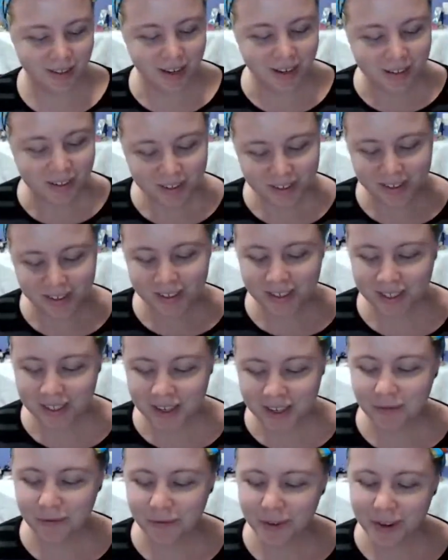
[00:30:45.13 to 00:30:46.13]
just
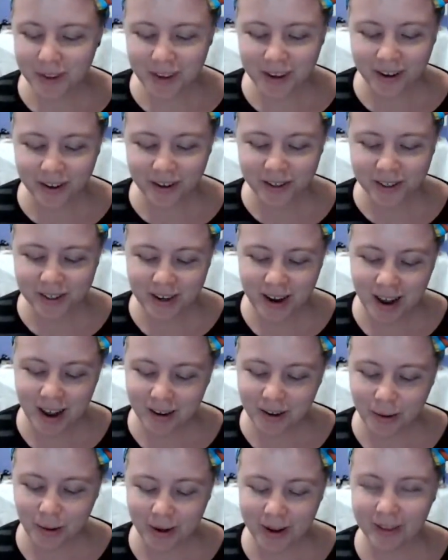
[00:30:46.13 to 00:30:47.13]
I feel
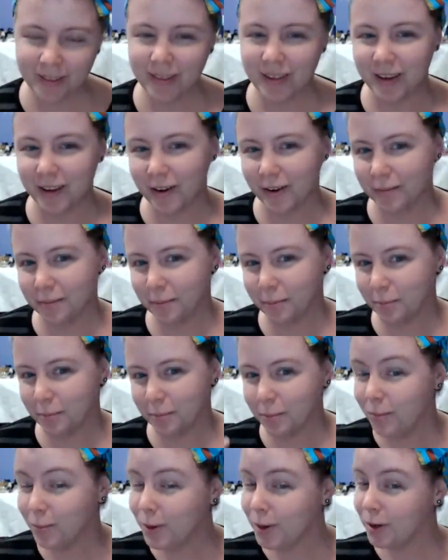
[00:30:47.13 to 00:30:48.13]
like you're just not
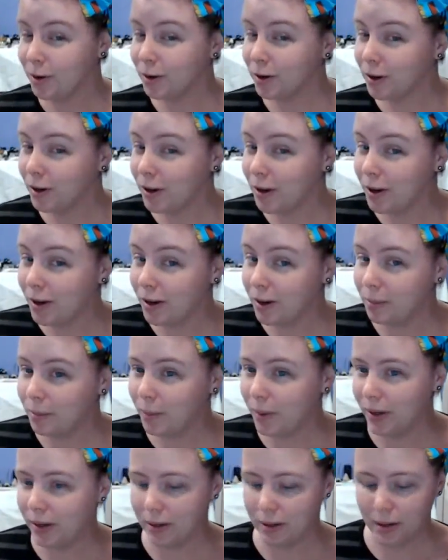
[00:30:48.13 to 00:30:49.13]
quite, like you're
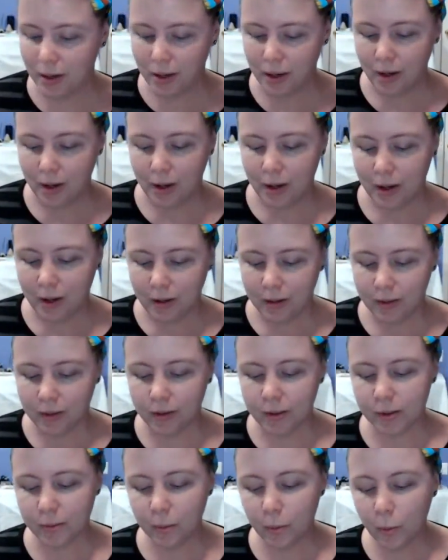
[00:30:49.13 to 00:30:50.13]
good, but
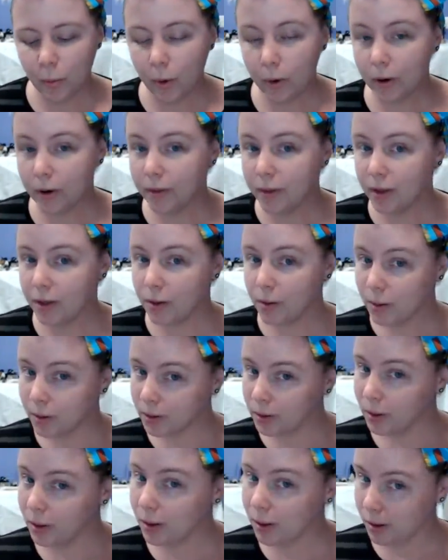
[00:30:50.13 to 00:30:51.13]
there's
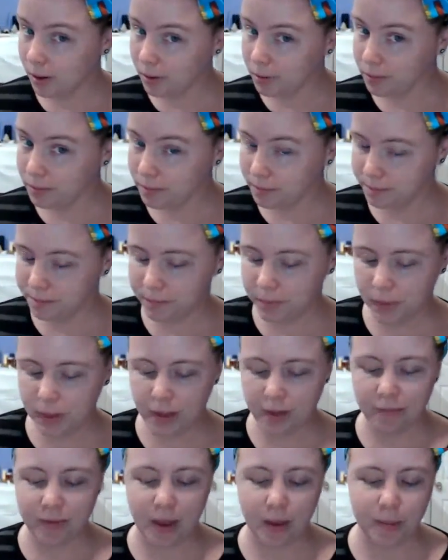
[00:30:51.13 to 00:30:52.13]
more that you could learn,
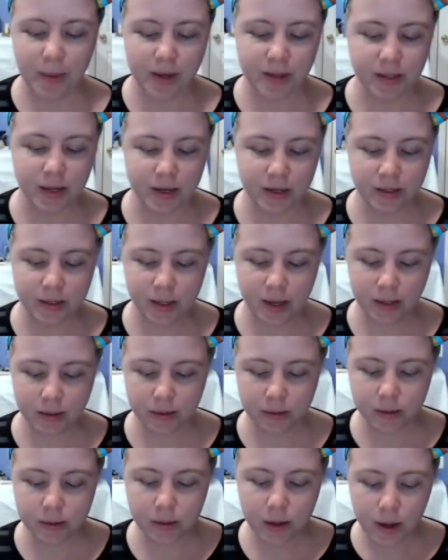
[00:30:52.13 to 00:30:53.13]
if that
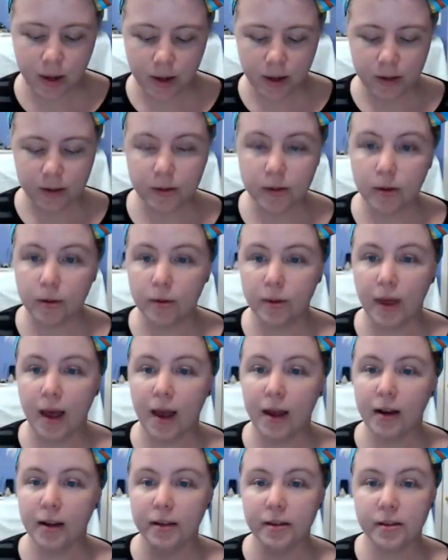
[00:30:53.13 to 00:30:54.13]
makes any sense.
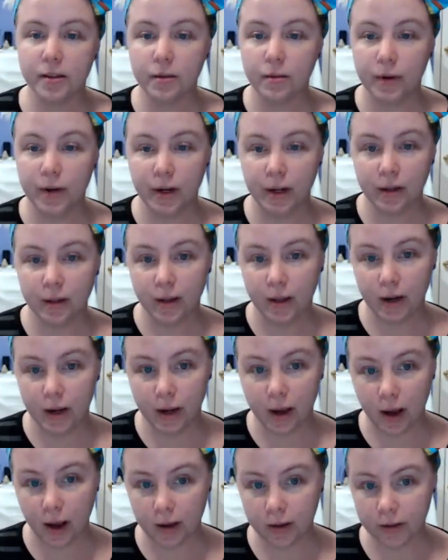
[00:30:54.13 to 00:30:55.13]
So that is
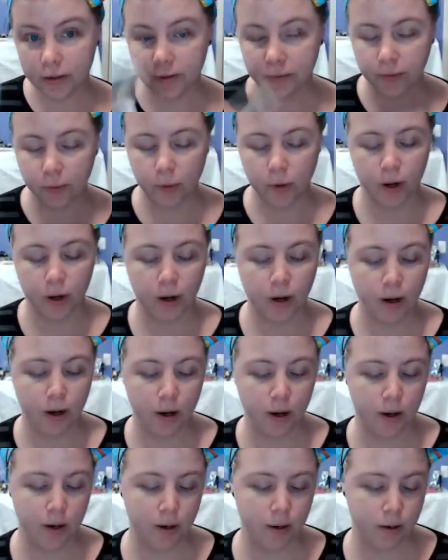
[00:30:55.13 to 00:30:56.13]
the reading that I got
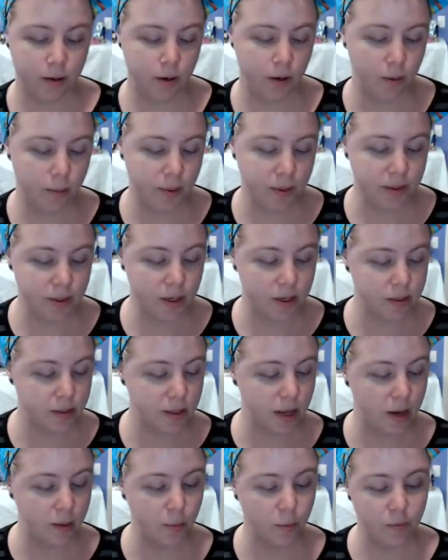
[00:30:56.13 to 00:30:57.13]
for
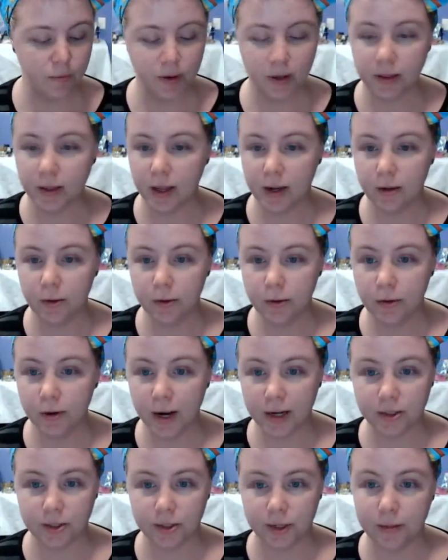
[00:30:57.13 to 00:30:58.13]
your business and moving in
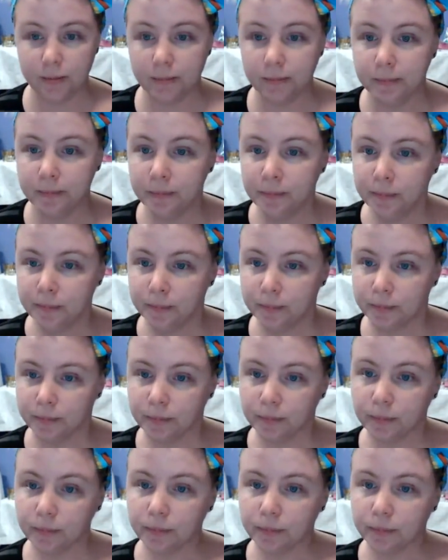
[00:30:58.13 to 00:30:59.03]
that new direction.